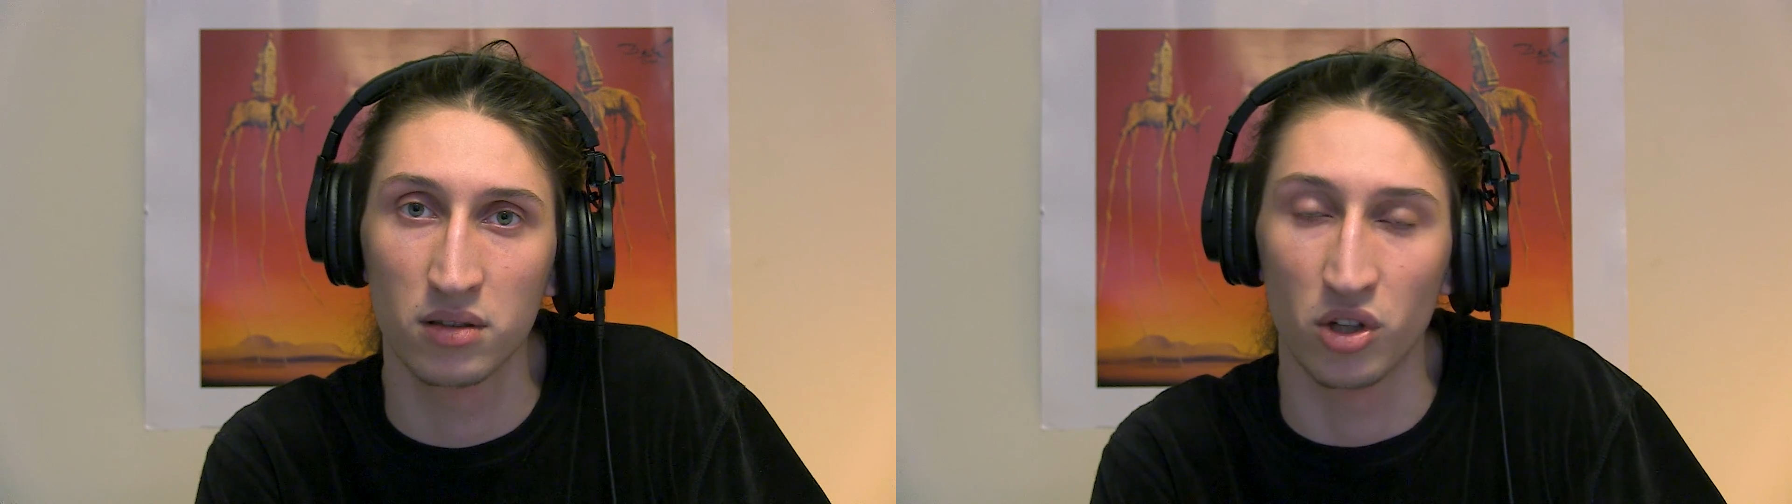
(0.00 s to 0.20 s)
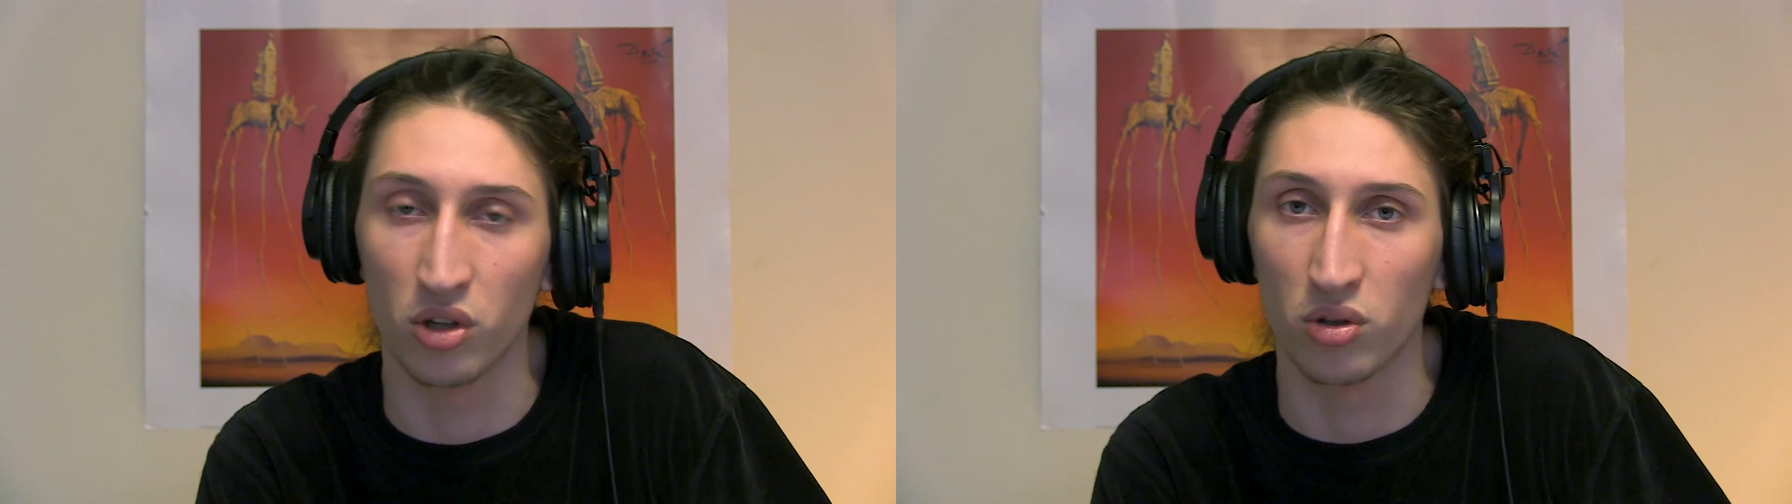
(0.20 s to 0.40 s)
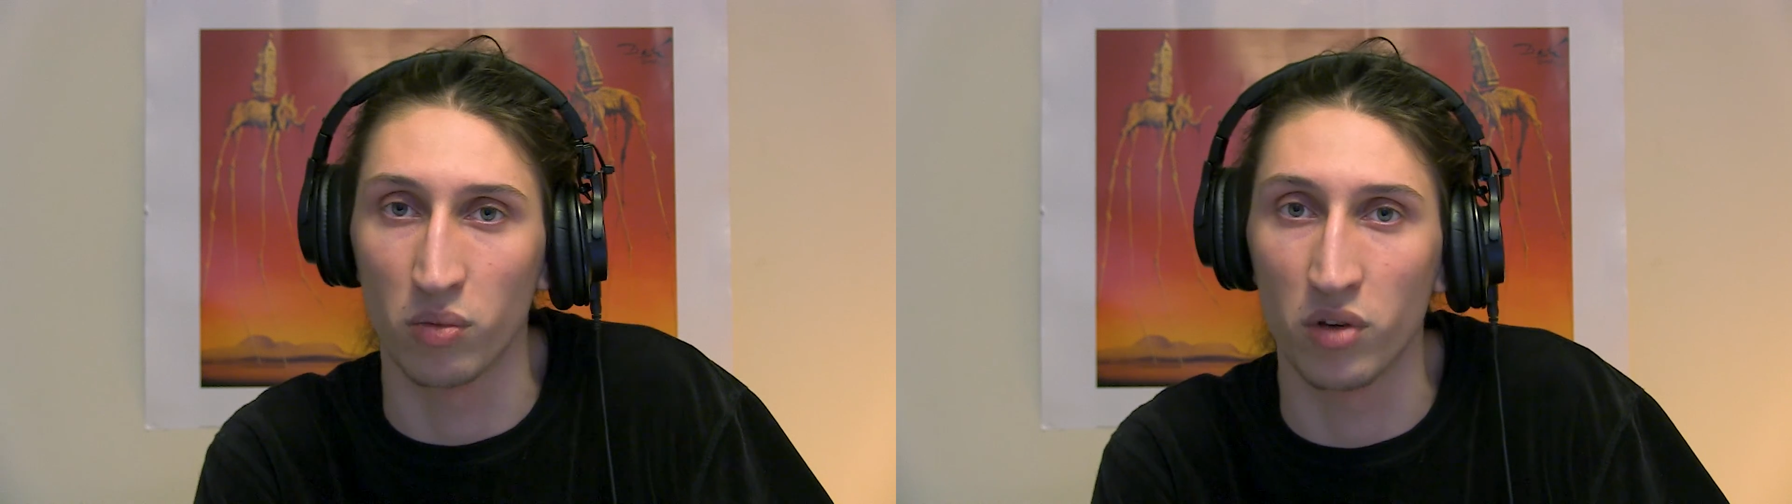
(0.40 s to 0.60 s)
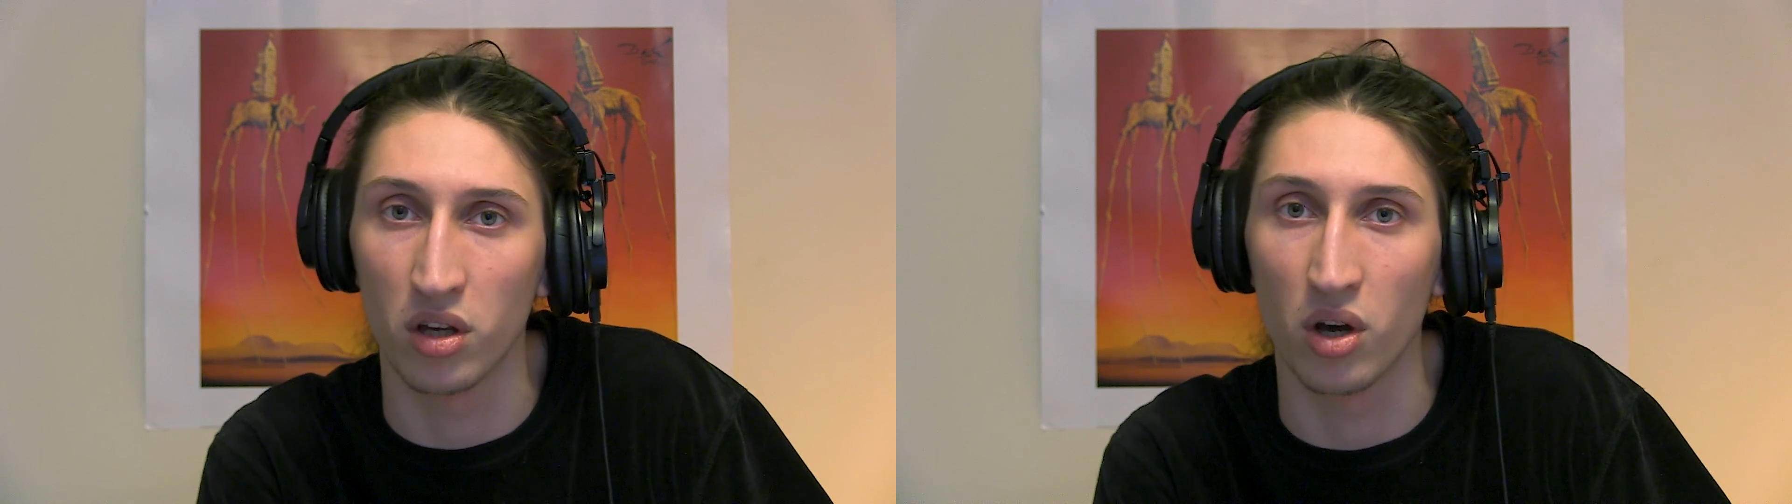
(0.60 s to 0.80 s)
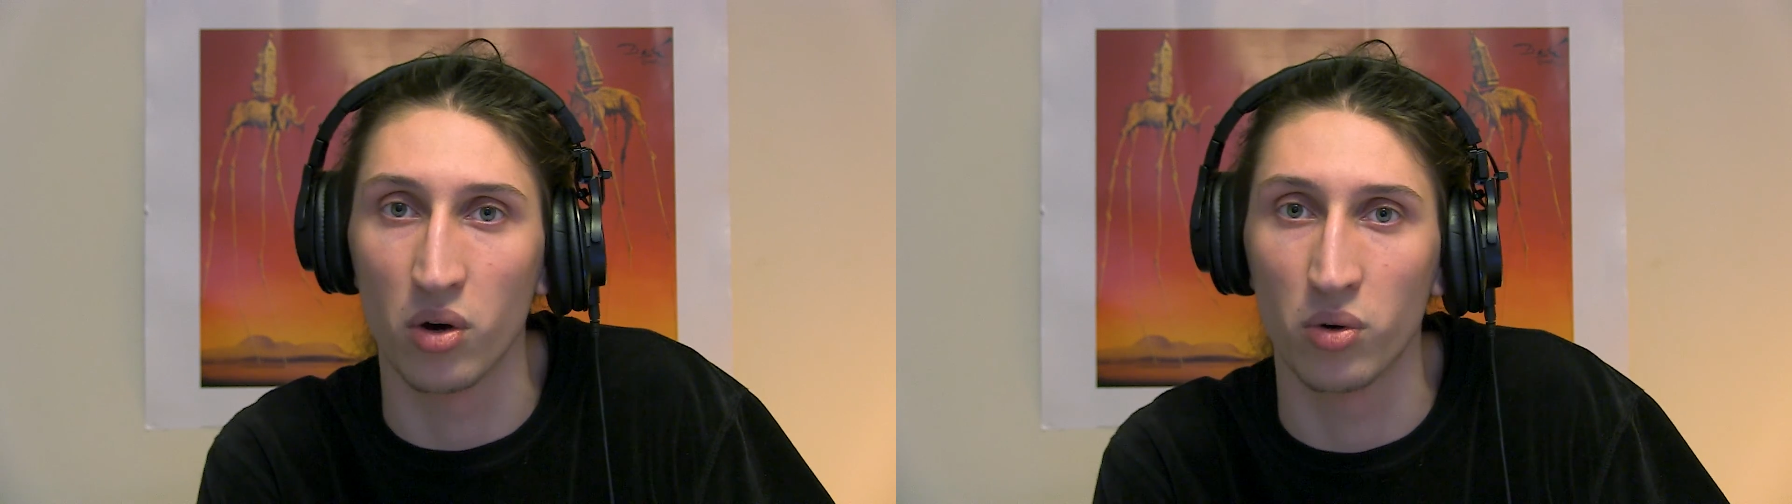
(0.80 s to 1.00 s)
YouTube
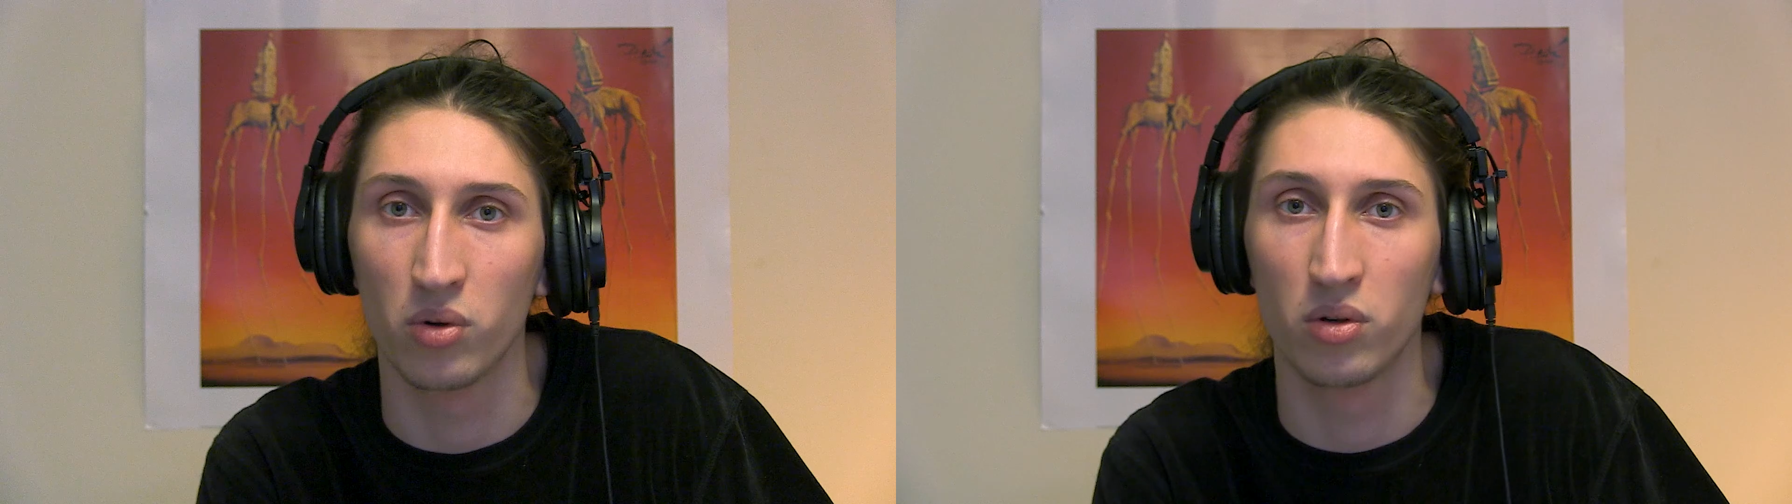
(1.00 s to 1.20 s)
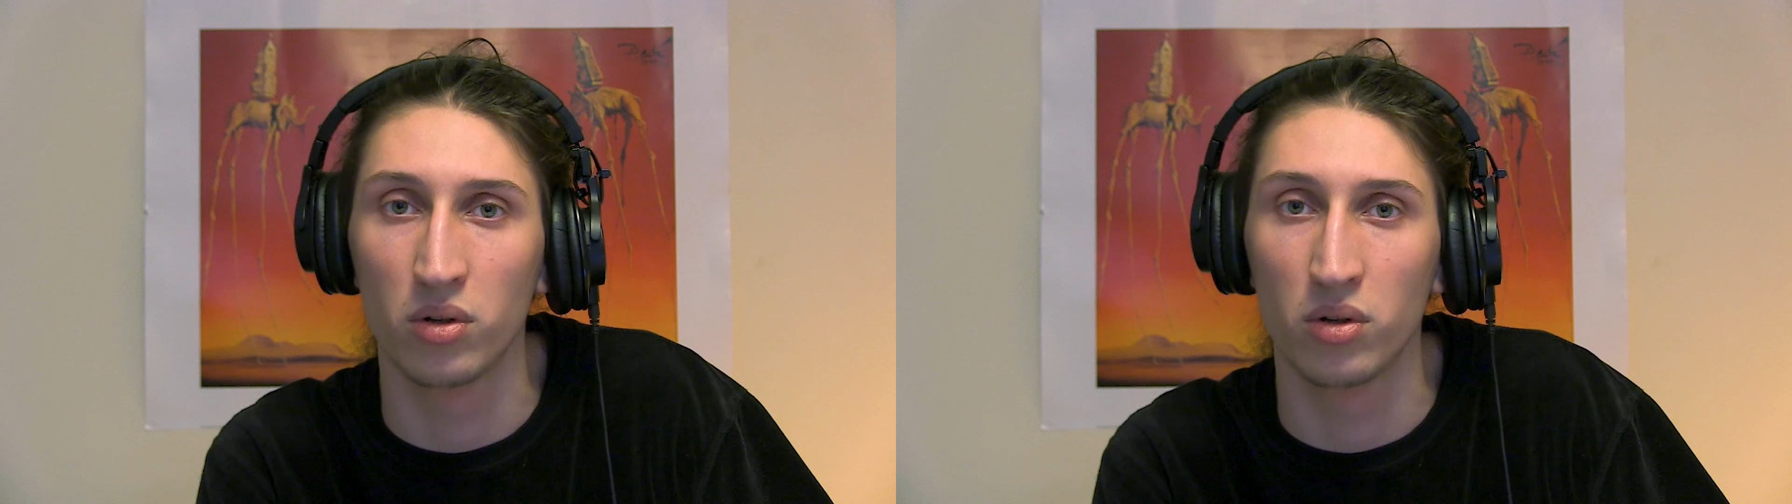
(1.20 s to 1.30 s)
video,